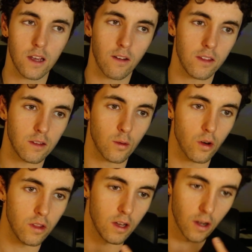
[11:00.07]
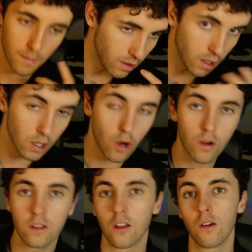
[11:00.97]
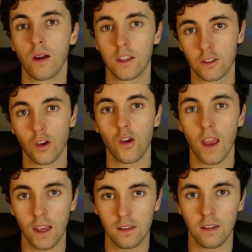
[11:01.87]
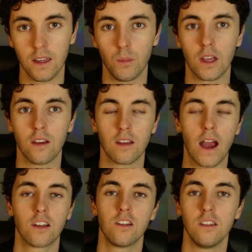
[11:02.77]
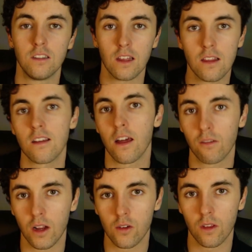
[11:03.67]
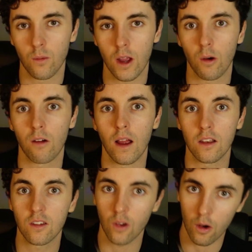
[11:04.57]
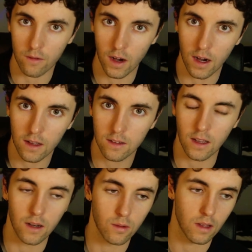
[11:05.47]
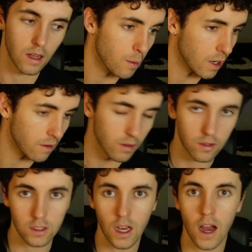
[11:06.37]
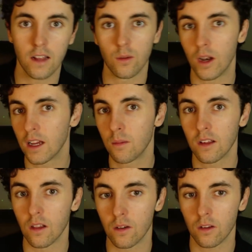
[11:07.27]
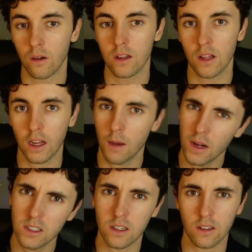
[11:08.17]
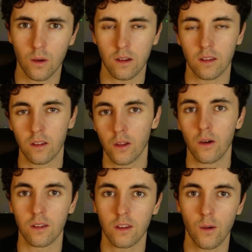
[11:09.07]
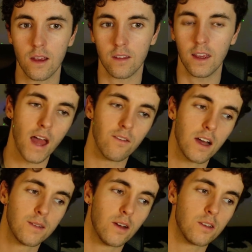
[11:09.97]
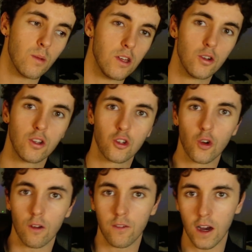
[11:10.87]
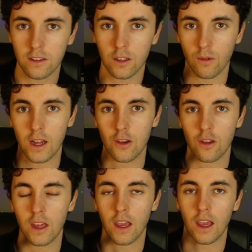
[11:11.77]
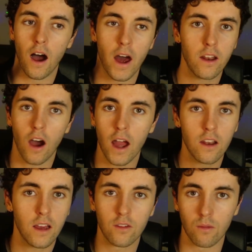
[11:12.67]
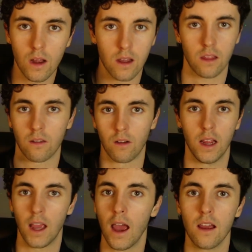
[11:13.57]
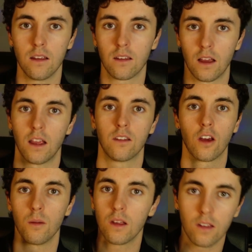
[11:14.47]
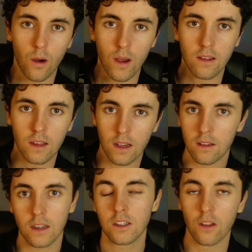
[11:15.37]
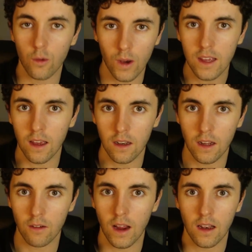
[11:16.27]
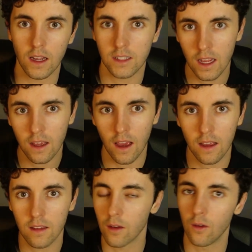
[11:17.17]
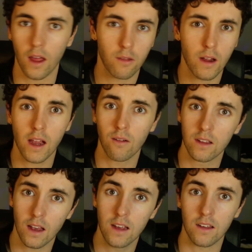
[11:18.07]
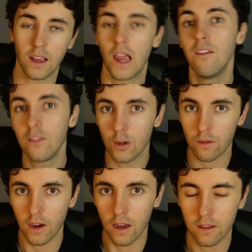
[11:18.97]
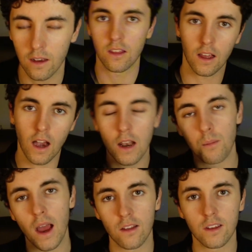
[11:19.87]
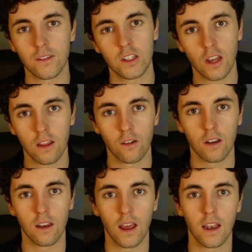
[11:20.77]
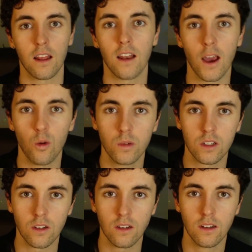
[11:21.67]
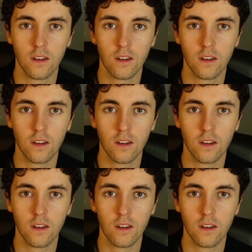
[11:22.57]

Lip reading: got this thought that you go, the long slow run's so easy, because I actually just did this other run during the week where I ran so fast, and it was like, oh my god, I felt so tired. So when it comes to this long slow run, you're like, I'm actually just going so slow, it's so easy. And vice versa, when you do the shorter faster run, you're thinking, I only have to run like 3Ks, like it's going to be so easy, because actually on the weekend I ran like 10Ks, so a 3K run's easy even if you do it faster. So they kind of bounce off each other and help to